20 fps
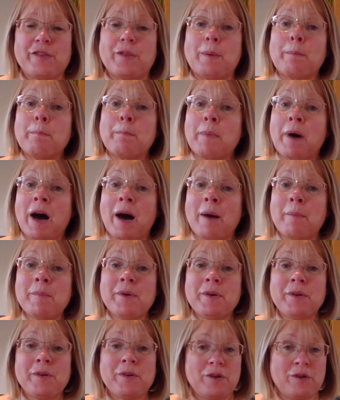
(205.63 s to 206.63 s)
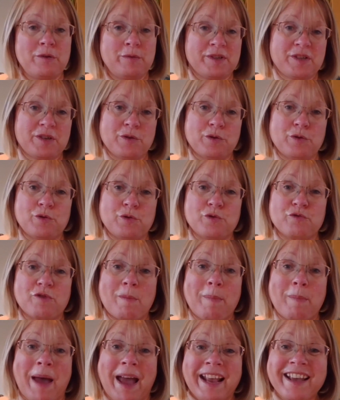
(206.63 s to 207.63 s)
the mum, who was called
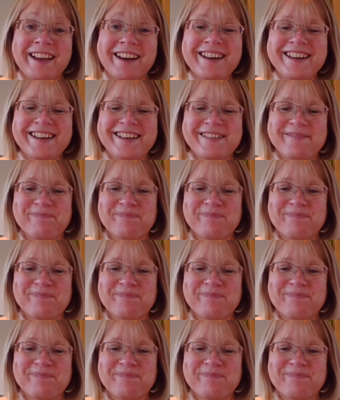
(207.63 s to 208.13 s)
Rebecca,